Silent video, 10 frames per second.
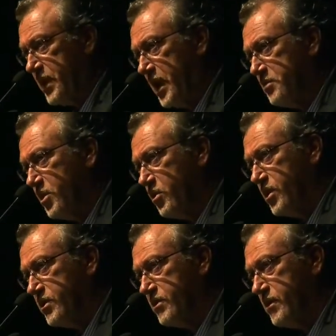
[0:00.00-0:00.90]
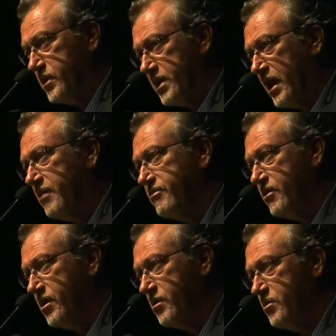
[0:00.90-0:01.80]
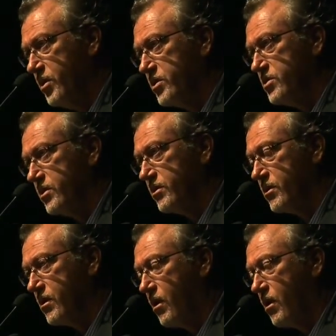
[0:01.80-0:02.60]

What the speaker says: paper with a telephone number to